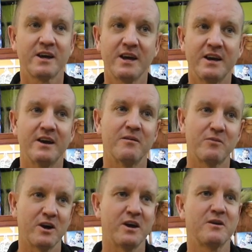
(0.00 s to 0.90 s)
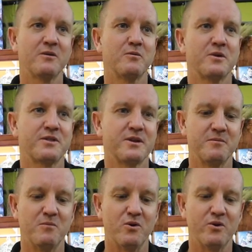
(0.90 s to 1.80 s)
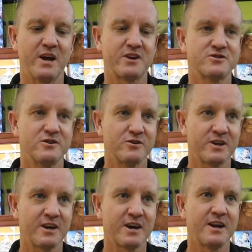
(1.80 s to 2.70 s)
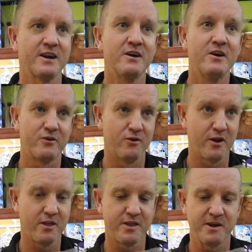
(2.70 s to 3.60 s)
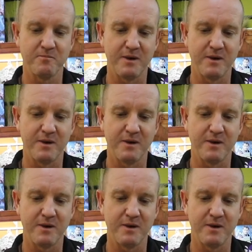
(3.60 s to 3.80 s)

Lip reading: again, I'm going with a more natural looking color rather than